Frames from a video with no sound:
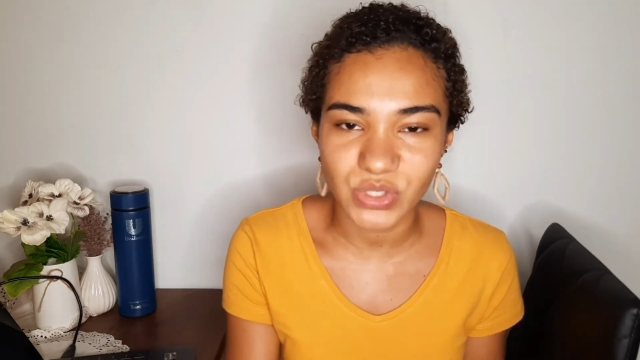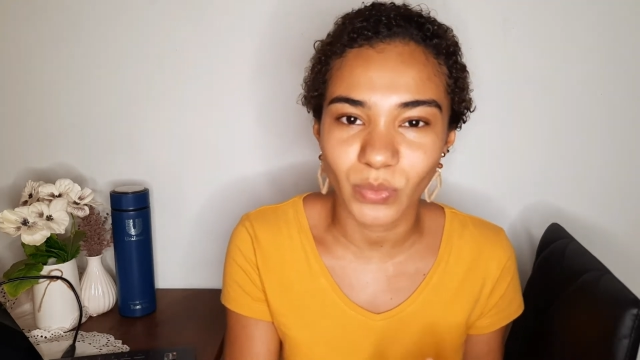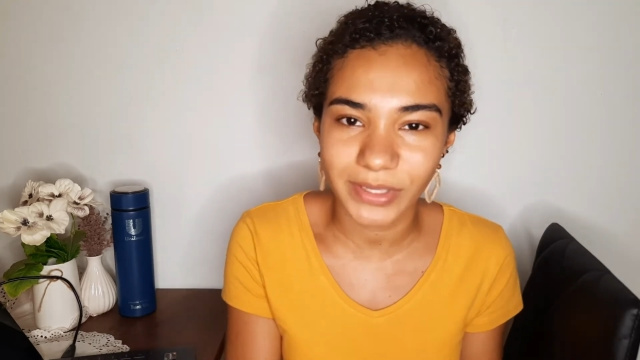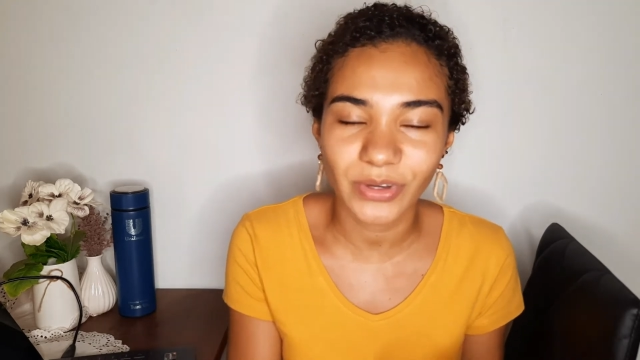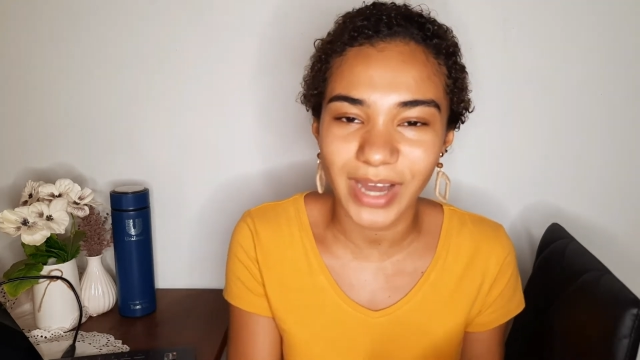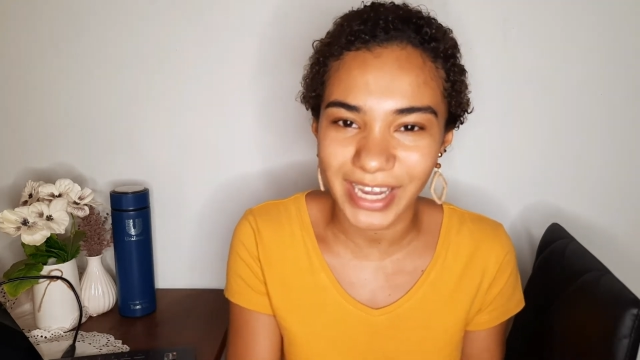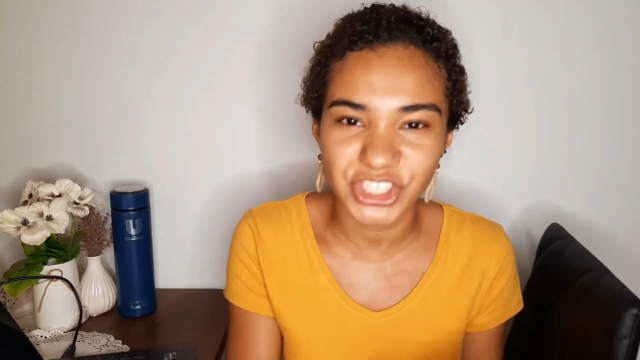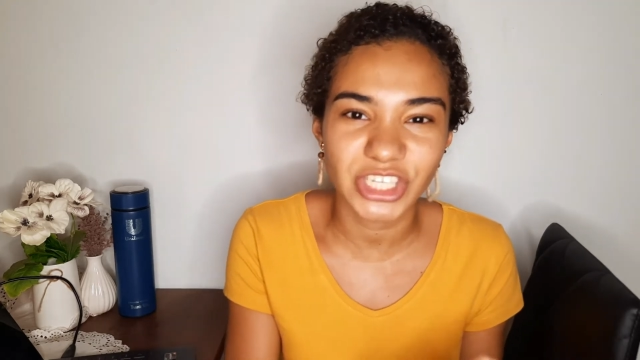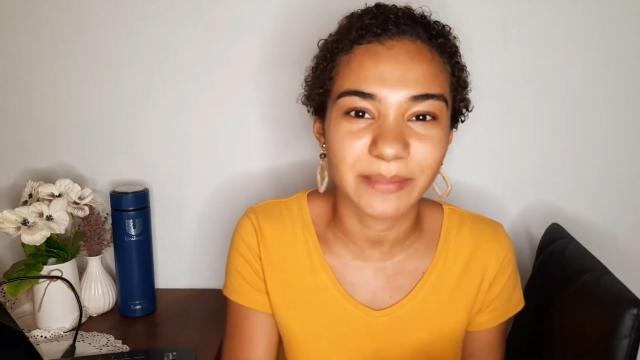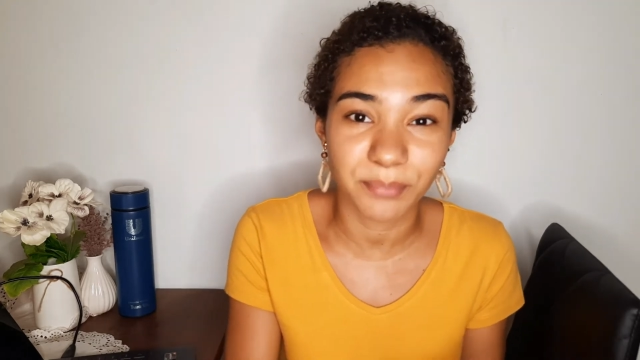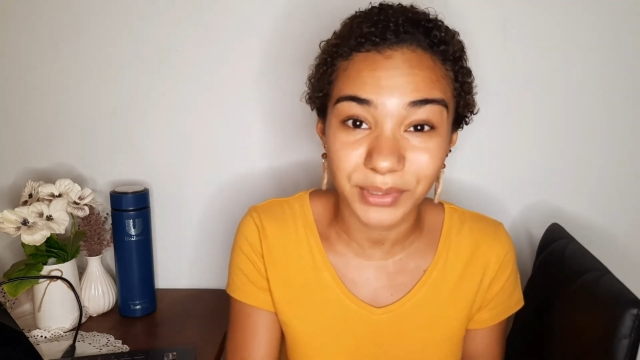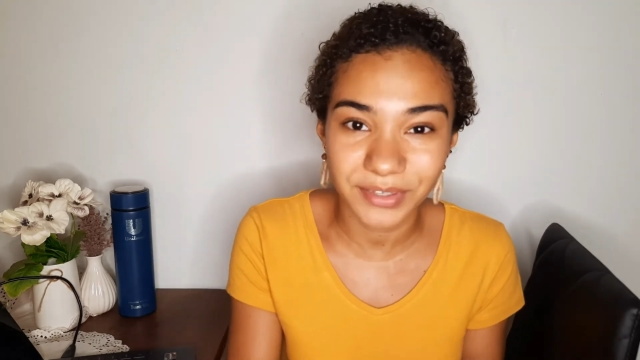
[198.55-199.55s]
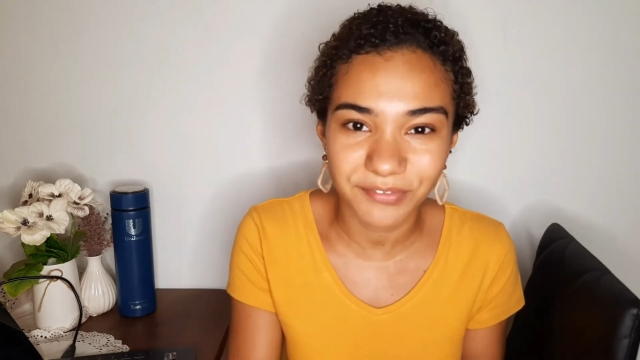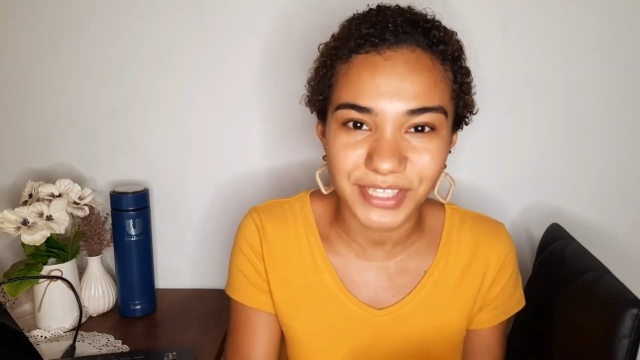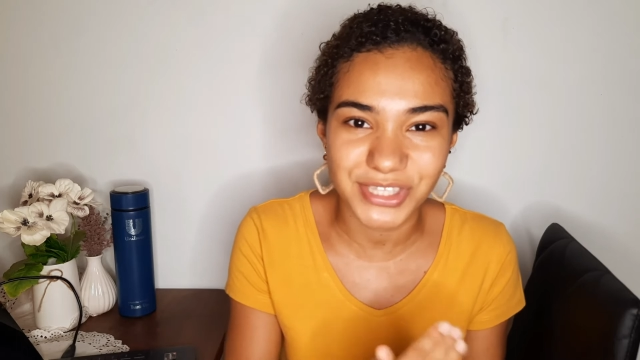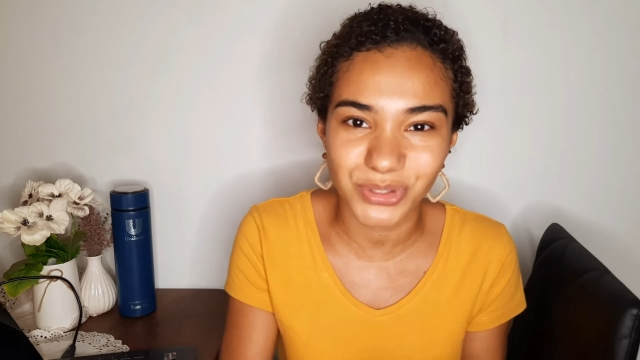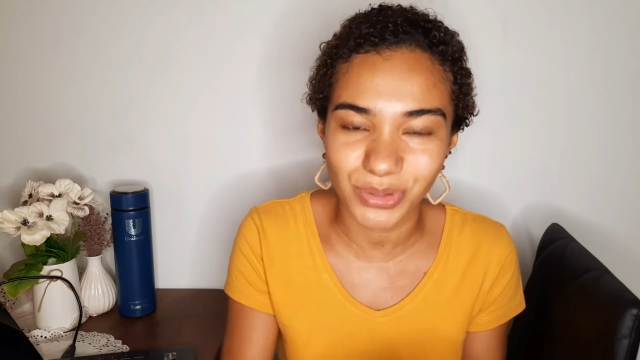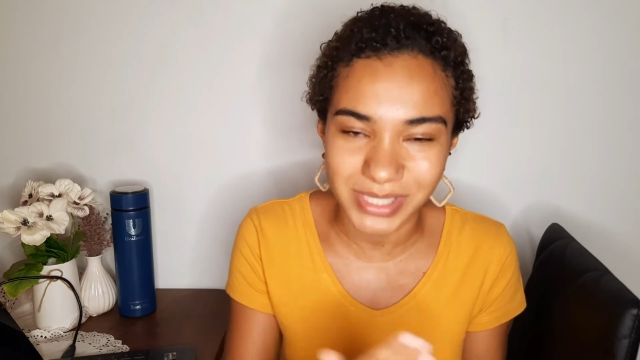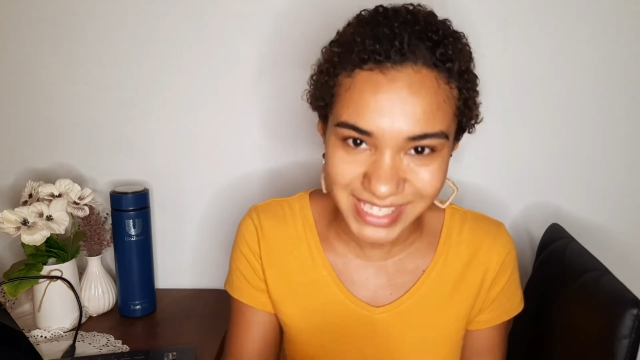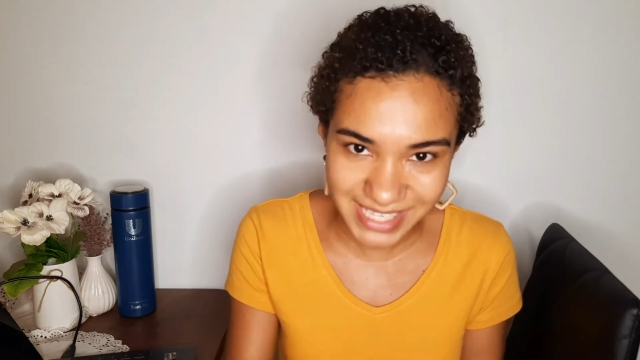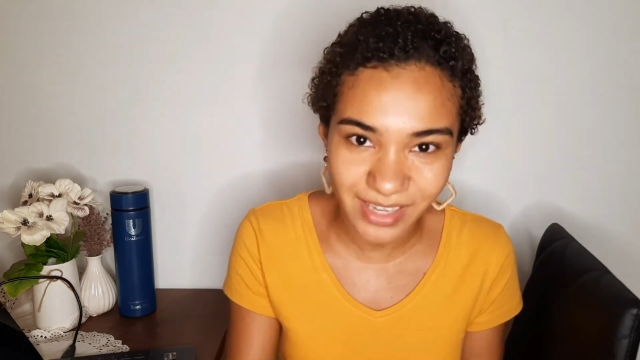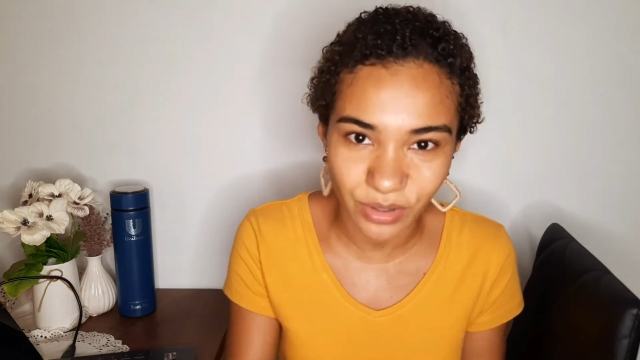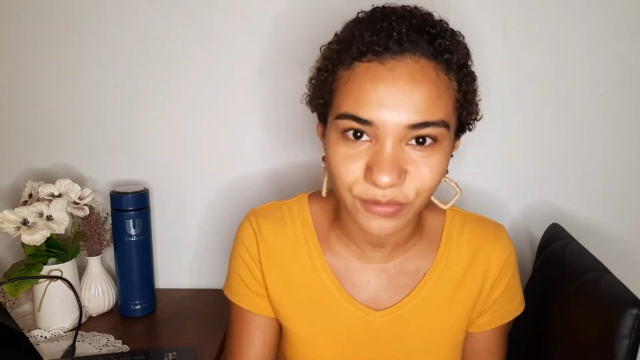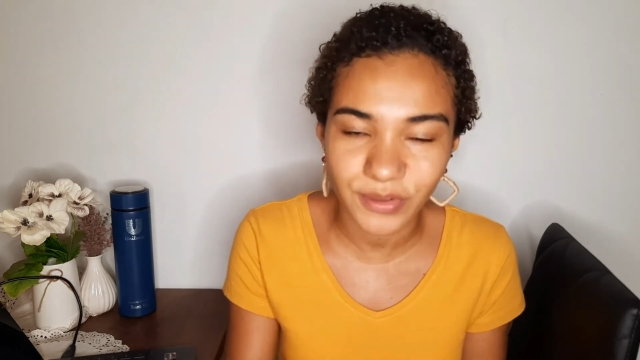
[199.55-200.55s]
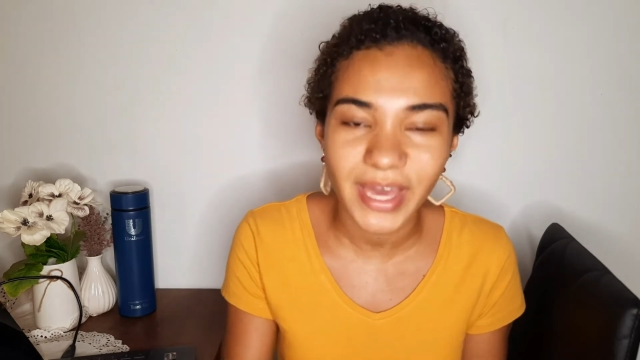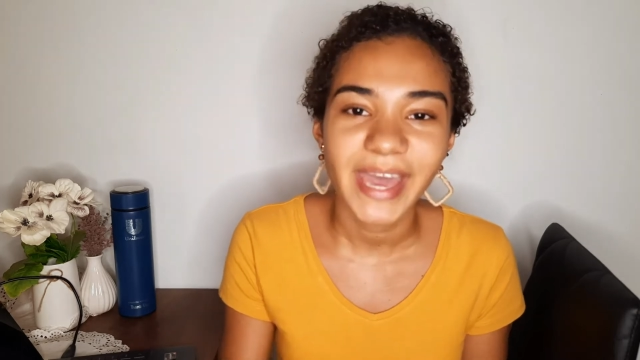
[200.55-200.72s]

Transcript: when you actually brief it yourself.